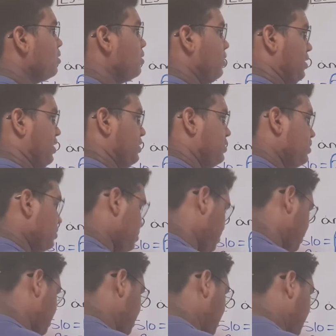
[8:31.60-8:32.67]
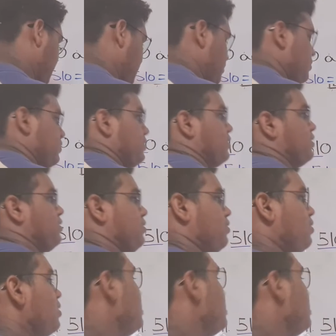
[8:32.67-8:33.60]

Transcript: Yes, 2, 3, 4, 6, 0.